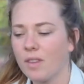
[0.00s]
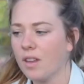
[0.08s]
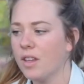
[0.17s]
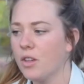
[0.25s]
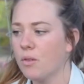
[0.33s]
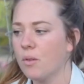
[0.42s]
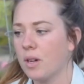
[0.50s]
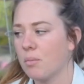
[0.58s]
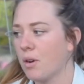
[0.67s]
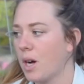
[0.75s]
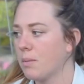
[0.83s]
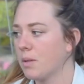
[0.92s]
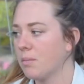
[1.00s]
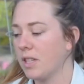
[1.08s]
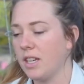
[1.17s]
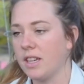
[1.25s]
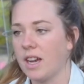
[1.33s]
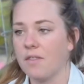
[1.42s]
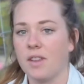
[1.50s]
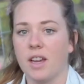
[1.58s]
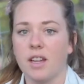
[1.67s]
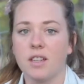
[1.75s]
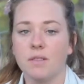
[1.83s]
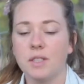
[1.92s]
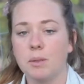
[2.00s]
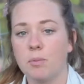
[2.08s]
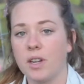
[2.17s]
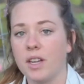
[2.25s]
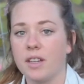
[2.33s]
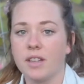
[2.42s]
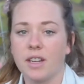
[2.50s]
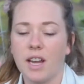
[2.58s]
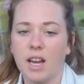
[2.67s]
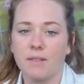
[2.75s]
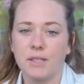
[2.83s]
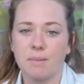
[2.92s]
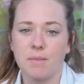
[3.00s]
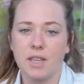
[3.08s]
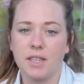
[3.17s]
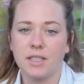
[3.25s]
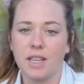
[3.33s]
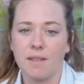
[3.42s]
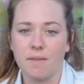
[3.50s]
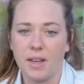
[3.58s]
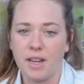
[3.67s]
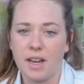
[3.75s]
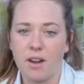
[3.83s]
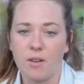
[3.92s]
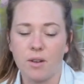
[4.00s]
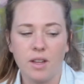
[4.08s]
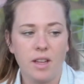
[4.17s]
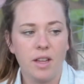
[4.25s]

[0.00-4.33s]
you are probably at the end of spring going to have some things that fade out.